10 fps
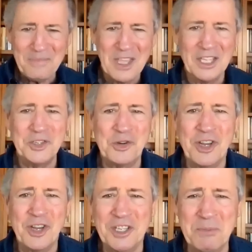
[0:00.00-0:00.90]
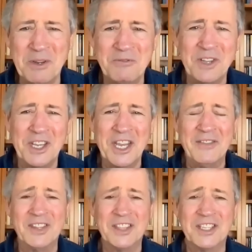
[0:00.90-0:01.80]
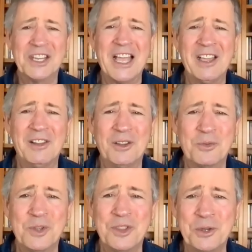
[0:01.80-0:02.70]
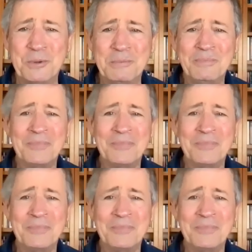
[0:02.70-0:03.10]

It sure has been fun having this dialogue with you,